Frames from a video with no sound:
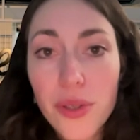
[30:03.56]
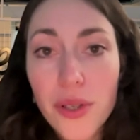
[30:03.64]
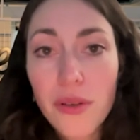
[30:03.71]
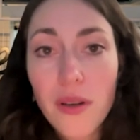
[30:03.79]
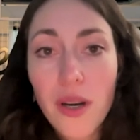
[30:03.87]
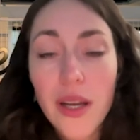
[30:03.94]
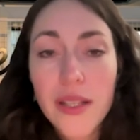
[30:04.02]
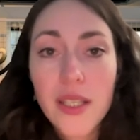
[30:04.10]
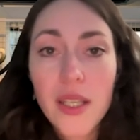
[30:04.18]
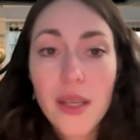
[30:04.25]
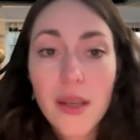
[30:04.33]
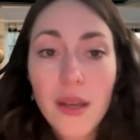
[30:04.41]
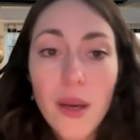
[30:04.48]
to your
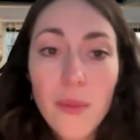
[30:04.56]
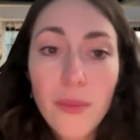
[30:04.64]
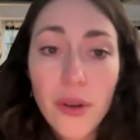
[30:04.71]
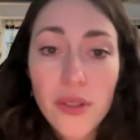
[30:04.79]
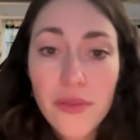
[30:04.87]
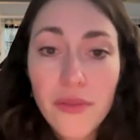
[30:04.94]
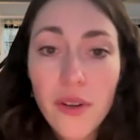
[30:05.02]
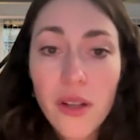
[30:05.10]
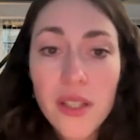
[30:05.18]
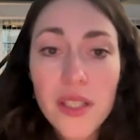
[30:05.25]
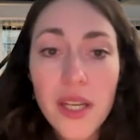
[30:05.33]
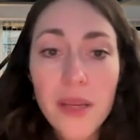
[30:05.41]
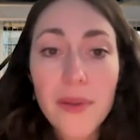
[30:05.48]
IT points of
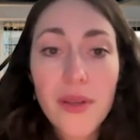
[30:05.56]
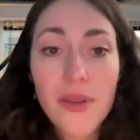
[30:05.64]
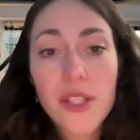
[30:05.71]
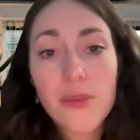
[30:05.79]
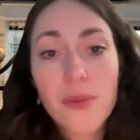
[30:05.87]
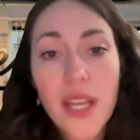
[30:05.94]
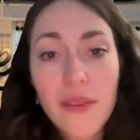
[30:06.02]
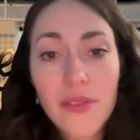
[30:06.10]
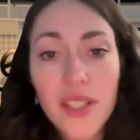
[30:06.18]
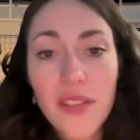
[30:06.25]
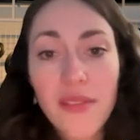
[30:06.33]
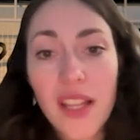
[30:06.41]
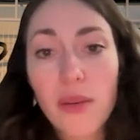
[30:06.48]
contact because we have
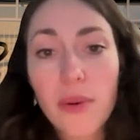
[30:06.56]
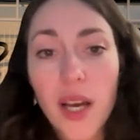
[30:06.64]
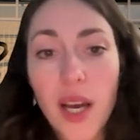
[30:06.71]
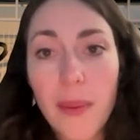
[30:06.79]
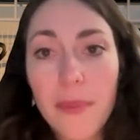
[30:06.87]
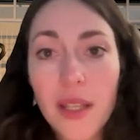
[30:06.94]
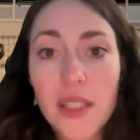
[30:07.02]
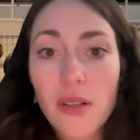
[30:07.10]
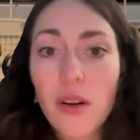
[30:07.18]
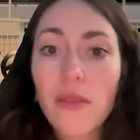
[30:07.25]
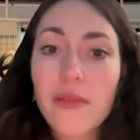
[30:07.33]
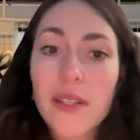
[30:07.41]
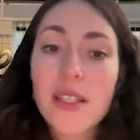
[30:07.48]
a developer hub and it
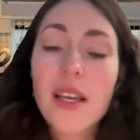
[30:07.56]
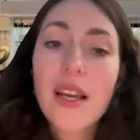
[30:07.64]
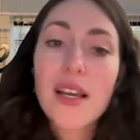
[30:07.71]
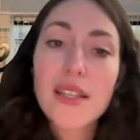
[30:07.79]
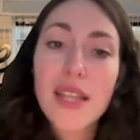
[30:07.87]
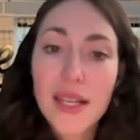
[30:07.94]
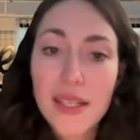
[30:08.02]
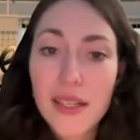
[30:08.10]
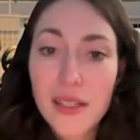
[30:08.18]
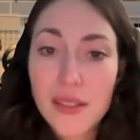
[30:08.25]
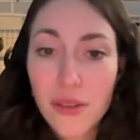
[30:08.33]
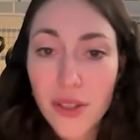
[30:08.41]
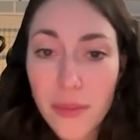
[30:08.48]
offers
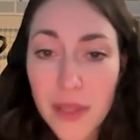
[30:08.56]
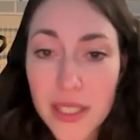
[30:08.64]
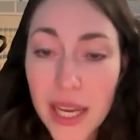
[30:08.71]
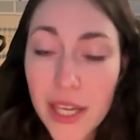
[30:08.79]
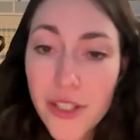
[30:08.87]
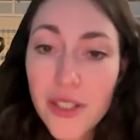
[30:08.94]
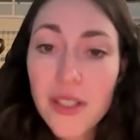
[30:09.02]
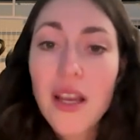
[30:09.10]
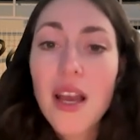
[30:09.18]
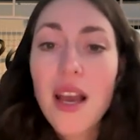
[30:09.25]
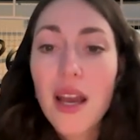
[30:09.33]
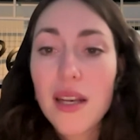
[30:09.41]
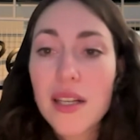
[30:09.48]
technical
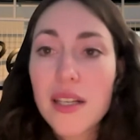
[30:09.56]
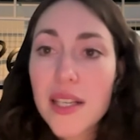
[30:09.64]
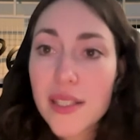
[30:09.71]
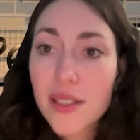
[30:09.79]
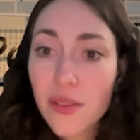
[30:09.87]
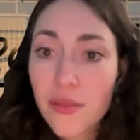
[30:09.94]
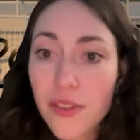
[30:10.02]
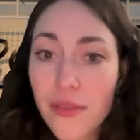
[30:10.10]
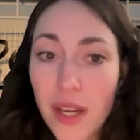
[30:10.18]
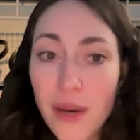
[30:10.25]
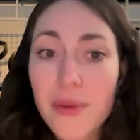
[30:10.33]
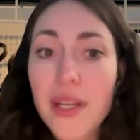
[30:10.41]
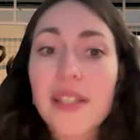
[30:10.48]
documentation and a list of the
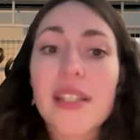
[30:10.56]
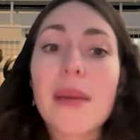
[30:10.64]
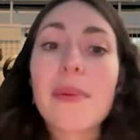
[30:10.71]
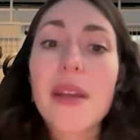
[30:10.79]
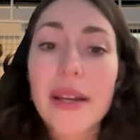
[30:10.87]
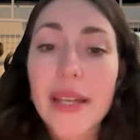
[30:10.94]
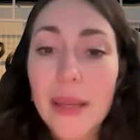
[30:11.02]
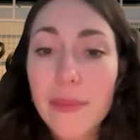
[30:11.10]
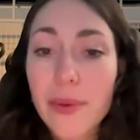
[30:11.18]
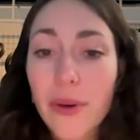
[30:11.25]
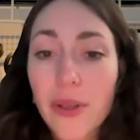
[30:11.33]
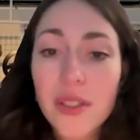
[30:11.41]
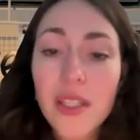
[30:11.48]
various API
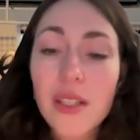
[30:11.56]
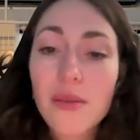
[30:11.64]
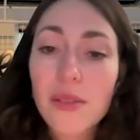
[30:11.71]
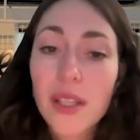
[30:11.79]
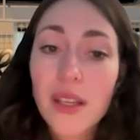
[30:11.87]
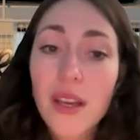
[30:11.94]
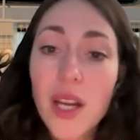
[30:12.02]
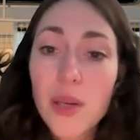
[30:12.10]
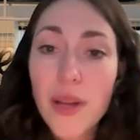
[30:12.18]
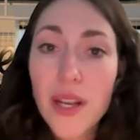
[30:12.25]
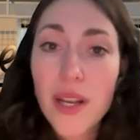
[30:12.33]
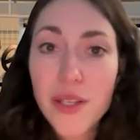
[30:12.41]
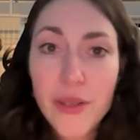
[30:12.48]
endpoints, including
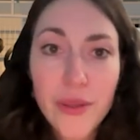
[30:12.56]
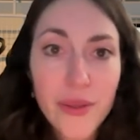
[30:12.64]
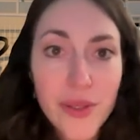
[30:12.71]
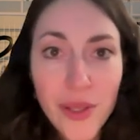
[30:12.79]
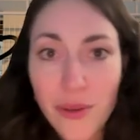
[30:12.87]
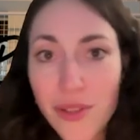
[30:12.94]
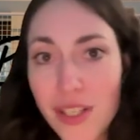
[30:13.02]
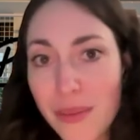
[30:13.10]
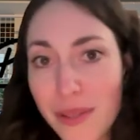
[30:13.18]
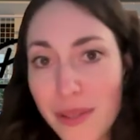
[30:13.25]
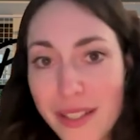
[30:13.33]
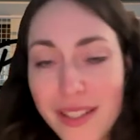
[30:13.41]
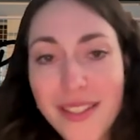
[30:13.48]
ready-to-use code
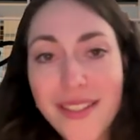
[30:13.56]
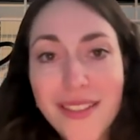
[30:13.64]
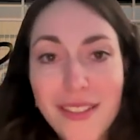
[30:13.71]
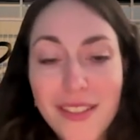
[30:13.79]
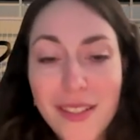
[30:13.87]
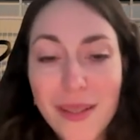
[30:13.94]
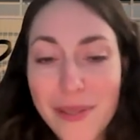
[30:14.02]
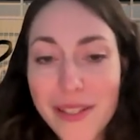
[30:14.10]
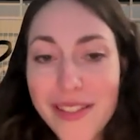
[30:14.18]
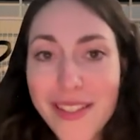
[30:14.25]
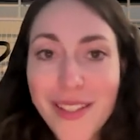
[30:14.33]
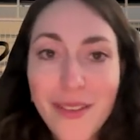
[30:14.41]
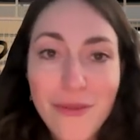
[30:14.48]

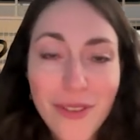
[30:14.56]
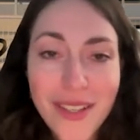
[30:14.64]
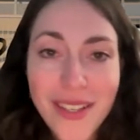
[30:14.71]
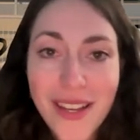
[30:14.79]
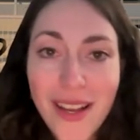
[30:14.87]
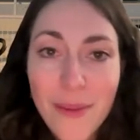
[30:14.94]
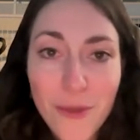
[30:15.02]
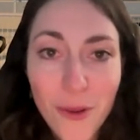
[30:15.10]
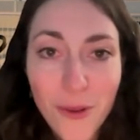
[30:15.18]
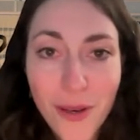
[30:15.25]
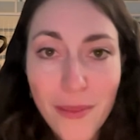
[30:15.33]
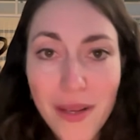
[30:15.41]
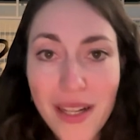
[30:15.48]
snippets in different
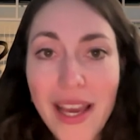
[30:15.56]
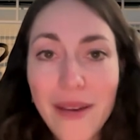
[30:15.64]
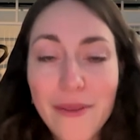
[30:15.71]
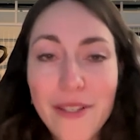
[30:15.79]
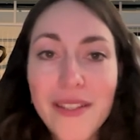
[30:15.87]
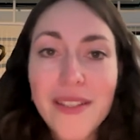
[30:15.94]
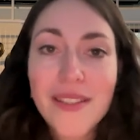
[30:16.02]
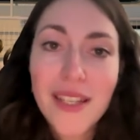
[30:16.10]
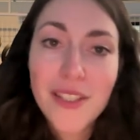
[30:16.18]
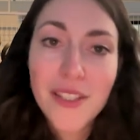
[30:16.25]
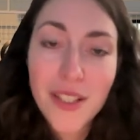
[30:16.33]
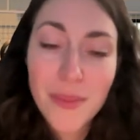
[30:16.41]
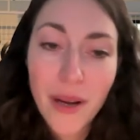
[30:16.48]
programming languages
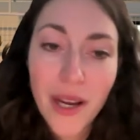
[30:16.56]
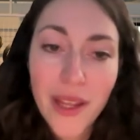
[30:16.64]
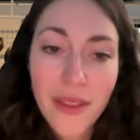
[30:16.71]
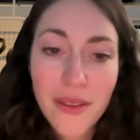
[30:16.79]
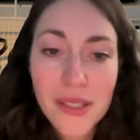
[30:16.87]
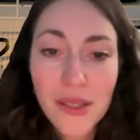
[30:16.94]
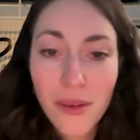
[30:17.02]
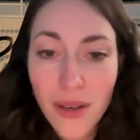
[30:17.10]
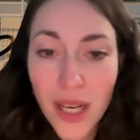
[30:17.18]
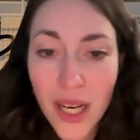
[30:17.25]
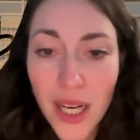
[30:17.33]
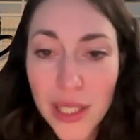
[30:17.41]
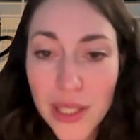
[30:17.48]
such as Python
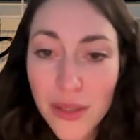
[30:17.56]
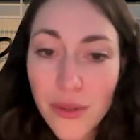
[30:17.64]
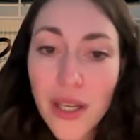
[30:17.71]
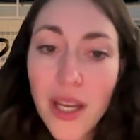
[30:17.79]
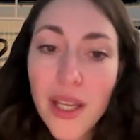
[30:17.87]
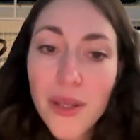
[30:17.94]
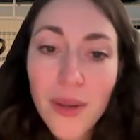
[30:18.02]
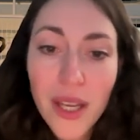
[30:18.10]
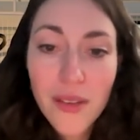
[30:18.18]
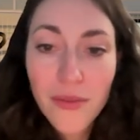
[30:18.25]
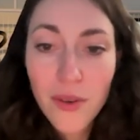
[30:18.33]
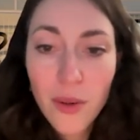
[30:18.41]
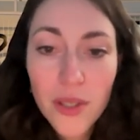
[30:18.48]
or R. So you
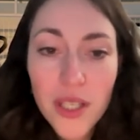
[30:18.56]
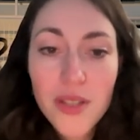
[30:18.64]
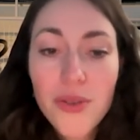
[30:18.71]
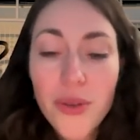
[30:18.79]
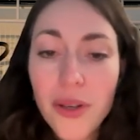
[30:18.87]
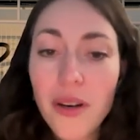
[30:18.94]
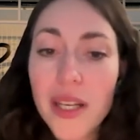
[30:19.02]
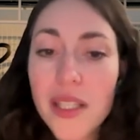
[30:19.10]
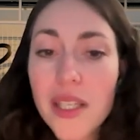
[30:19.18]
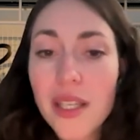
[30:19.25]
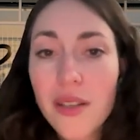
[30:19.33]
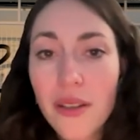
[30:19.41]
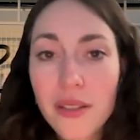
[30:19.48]
can forward it to your
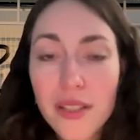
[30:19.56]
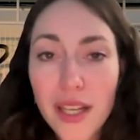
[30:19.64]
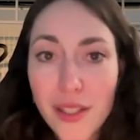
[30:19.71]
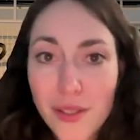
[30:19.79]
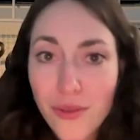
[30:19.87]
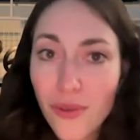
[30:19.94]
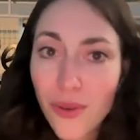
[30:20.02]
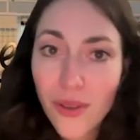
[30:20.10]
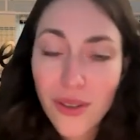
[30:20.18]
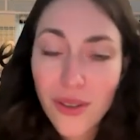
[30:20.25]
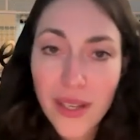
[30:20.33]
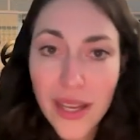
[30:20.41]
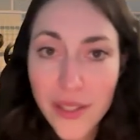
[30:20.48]
IT contacts
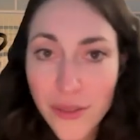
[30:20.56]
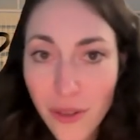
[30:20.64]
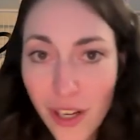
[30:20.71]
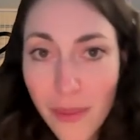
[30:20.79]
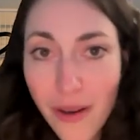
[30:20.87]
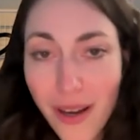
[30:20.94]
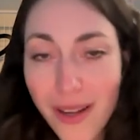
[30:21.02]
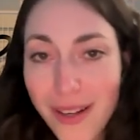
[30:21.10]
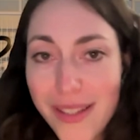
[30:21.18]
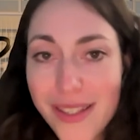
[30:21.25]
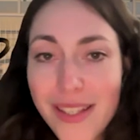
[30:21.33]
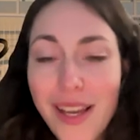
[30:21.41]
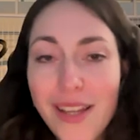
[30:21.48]
or external
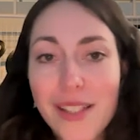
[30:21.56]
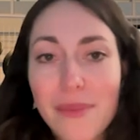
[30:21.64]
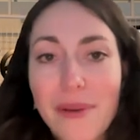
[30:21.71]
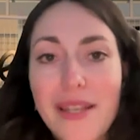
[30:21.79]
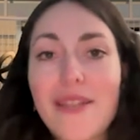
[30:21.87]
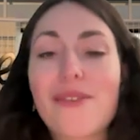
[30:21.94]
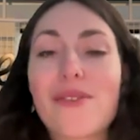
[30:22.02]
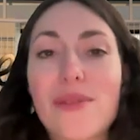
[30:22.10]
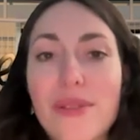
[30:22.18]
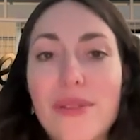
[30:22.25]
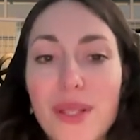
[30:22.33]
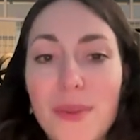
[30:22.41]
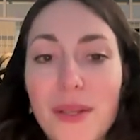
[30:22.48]
partners, depending on
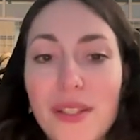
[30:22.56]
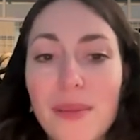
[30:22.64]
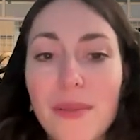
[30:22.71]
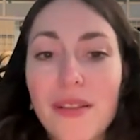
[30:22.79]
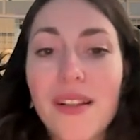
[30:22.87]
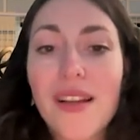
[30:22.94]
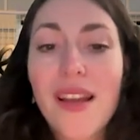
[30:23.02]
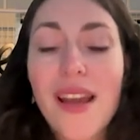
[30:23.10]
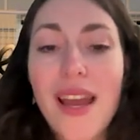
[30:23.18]
who's responsible.